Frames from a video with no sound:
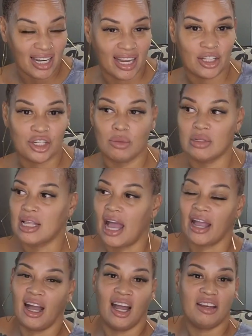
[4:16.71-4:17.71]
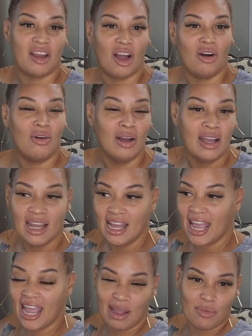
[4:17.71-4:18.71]
And she was like, uh, no
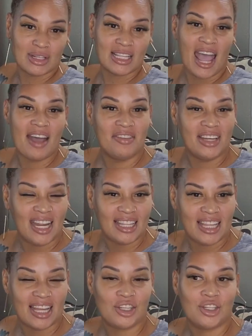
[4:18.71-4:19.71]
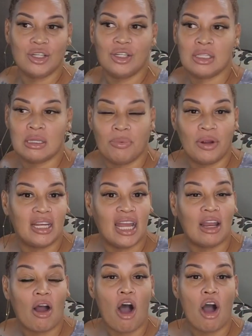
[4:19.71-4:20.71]
it was evident that Sabrina
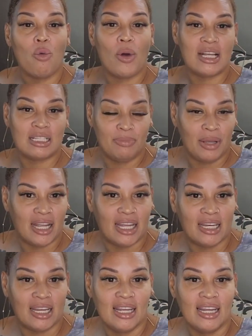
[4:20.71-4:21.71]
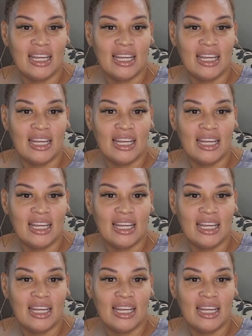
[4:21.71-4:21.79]
had always been